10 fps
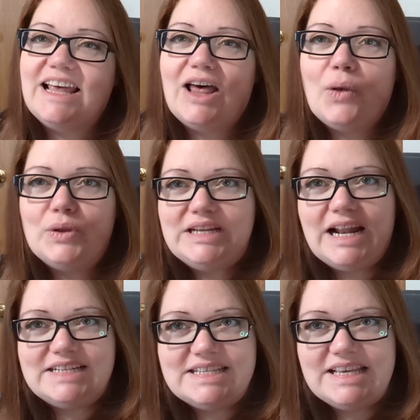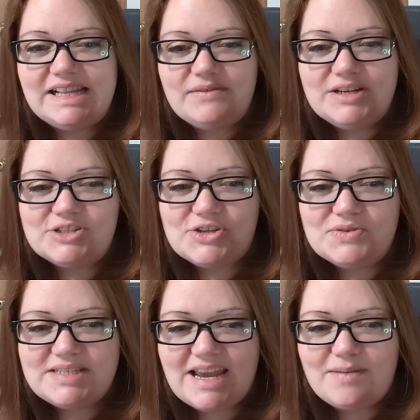holding on to the 11-inch
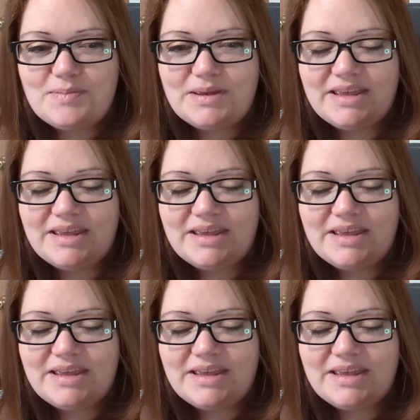Q-snap,